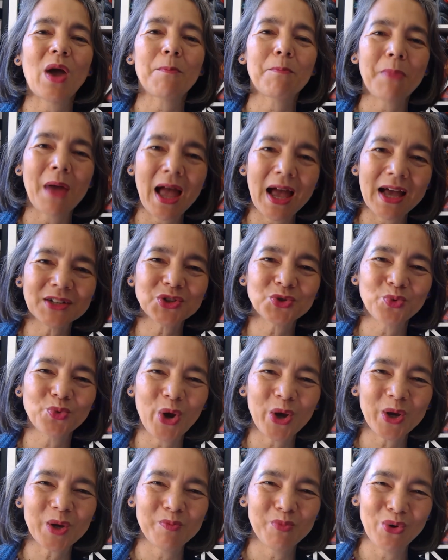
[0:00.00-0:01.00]

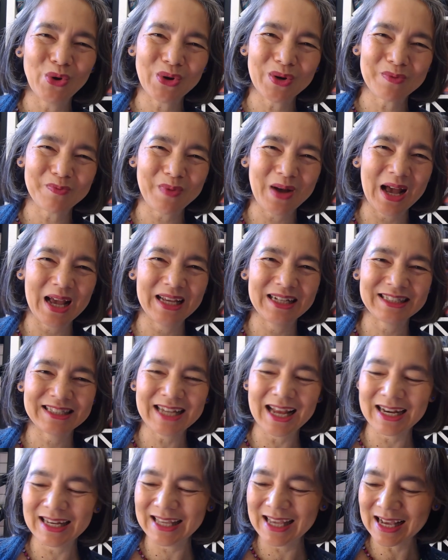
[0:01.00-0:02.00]
Patchwork book by
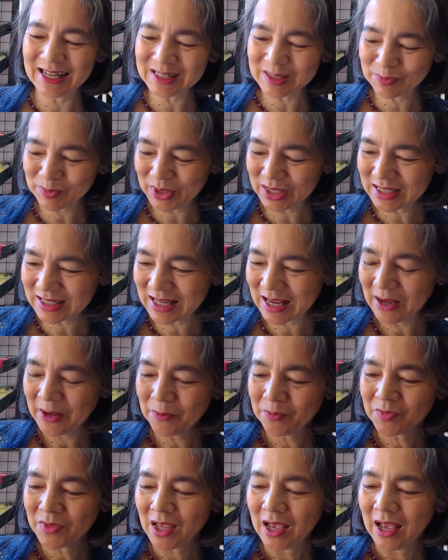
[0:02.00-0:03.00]
Shelley Husband,
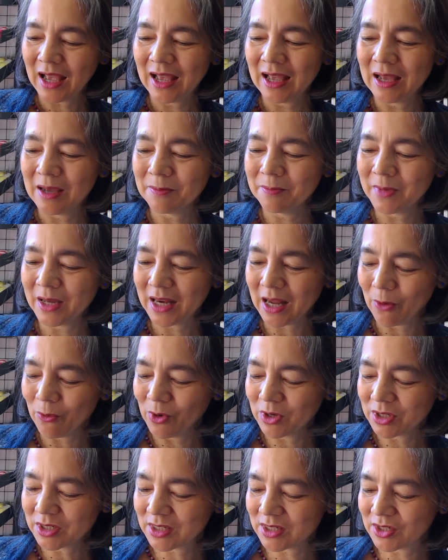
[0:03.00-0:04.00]
and I
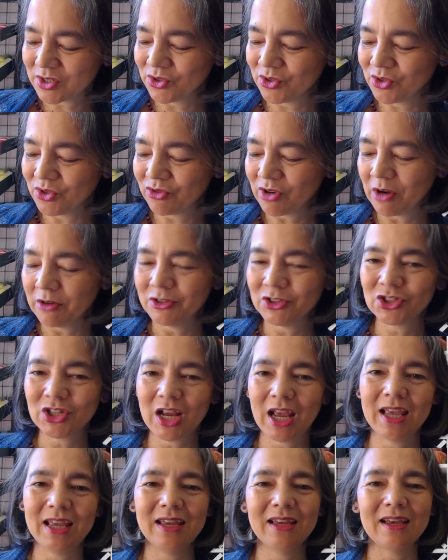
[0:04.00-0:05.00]
want to
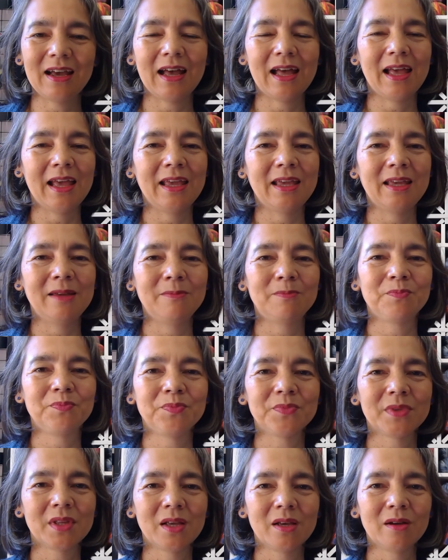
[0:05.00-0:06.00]
crochet a
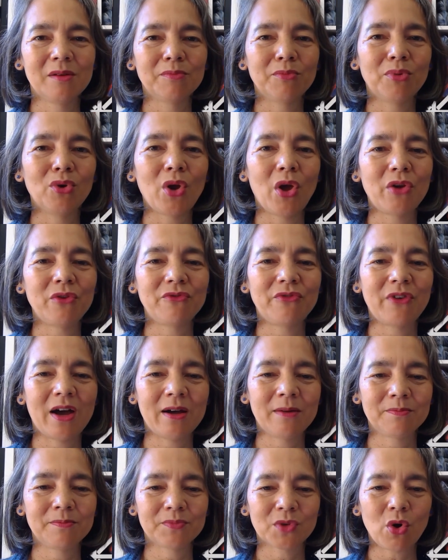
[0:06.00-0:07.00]

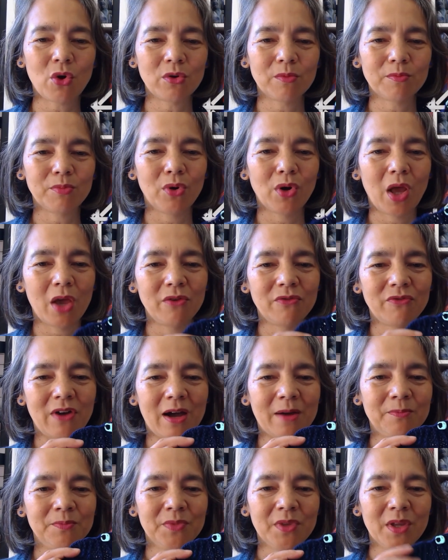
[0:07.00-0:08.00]
pullover, cotton
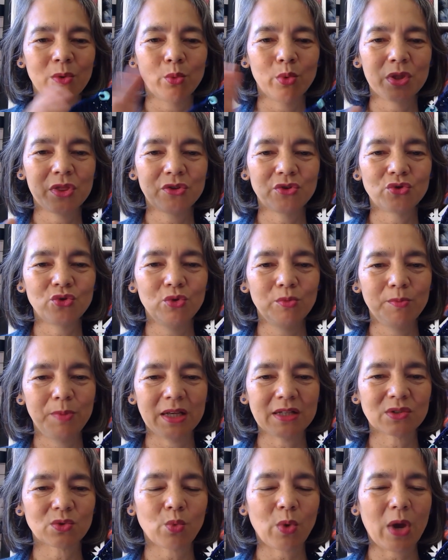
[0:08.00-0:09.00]
pullover, with two
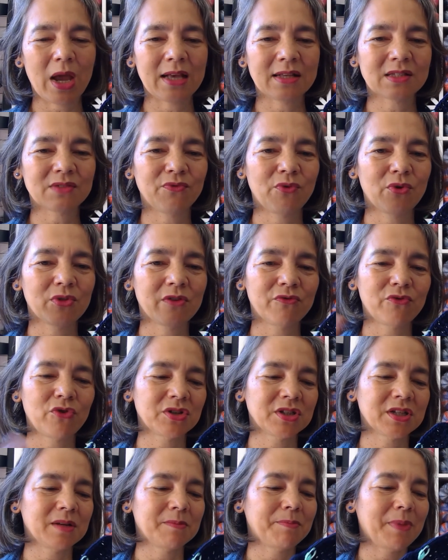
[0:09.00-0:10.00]
big squares for the
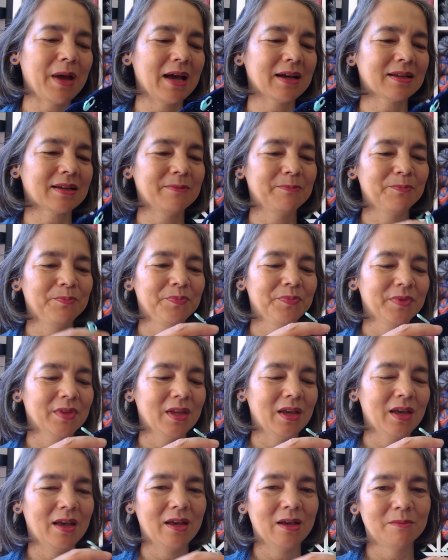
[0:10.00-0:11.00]
front and back,
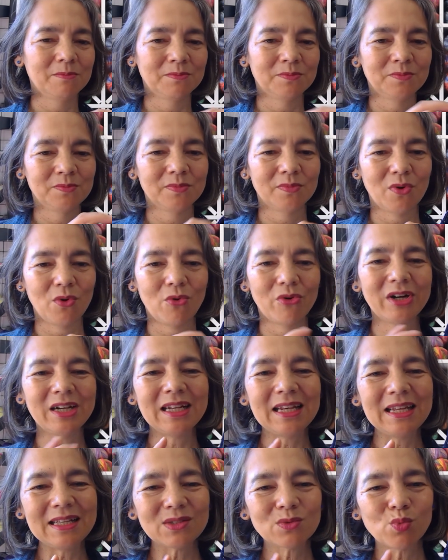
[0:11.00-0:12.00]
or
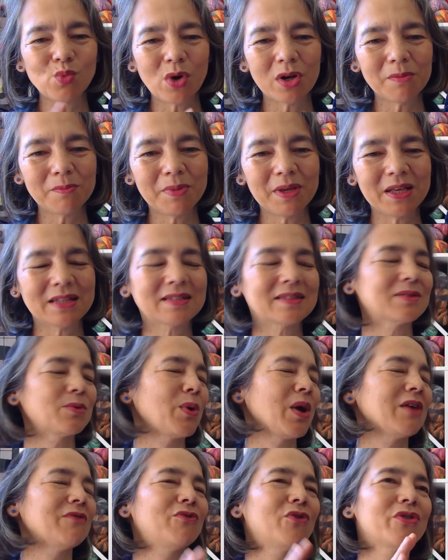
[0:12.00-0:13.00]
at least one big
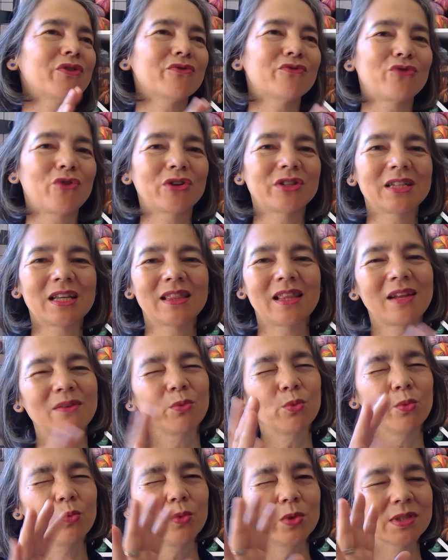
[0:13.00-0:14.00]
square for the front, and
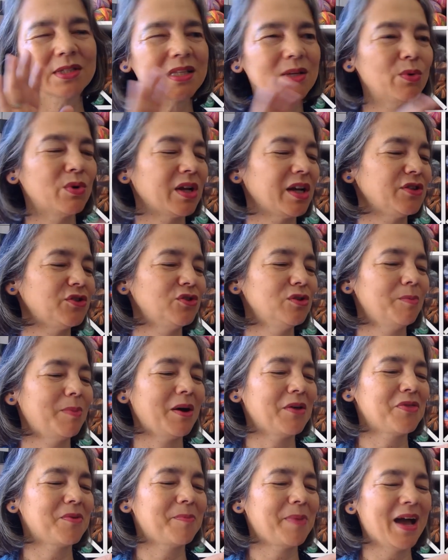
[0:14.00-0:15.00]
then we'll see what I do
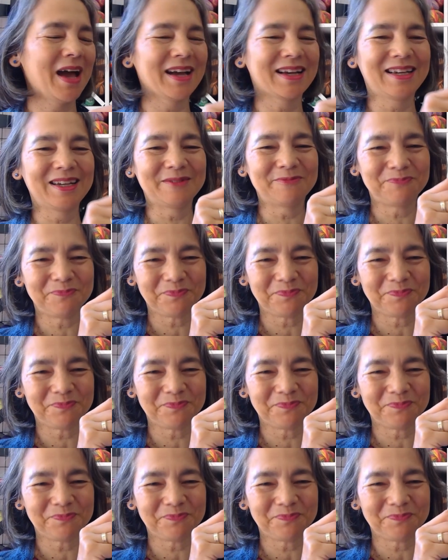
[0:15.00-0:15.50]
about the back.